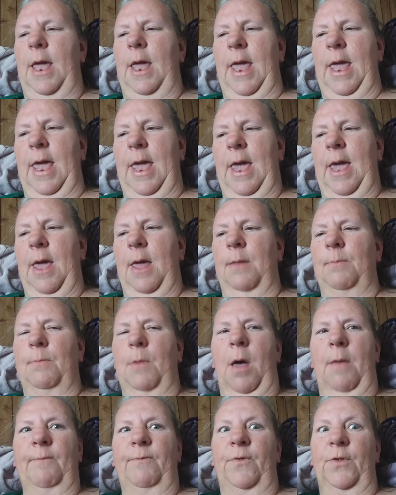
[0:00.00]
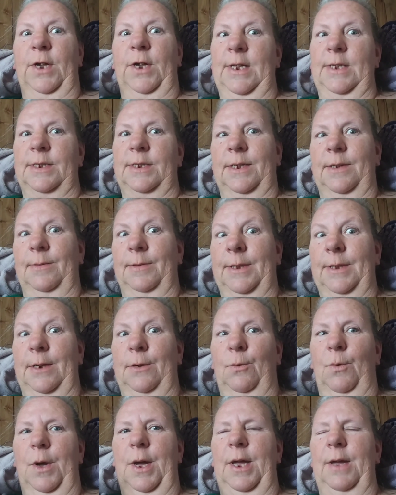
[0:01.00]
and mom forgets to
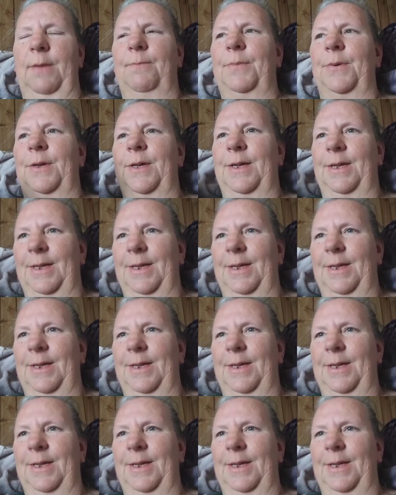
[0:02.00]
send a wipe.